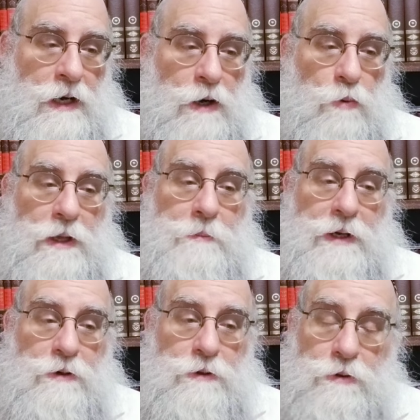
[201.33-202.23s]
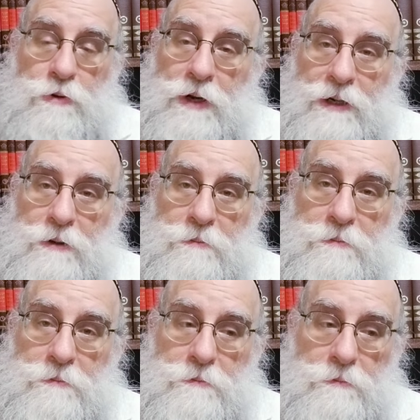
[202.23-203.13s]
What am I going to do now?
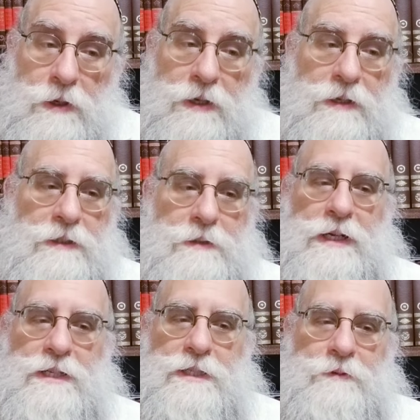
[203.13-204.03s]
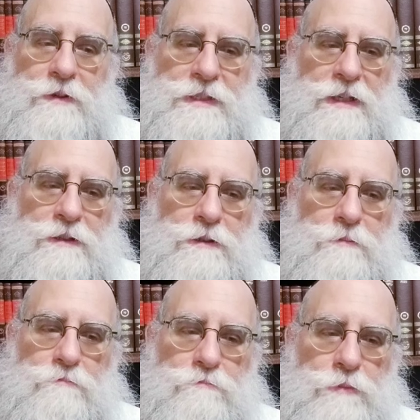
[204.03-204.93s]
The Baal Shem said,
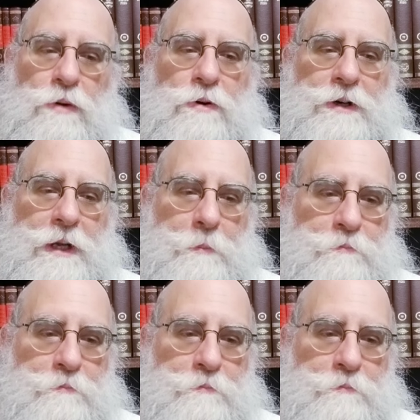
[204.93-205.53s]
don't worry,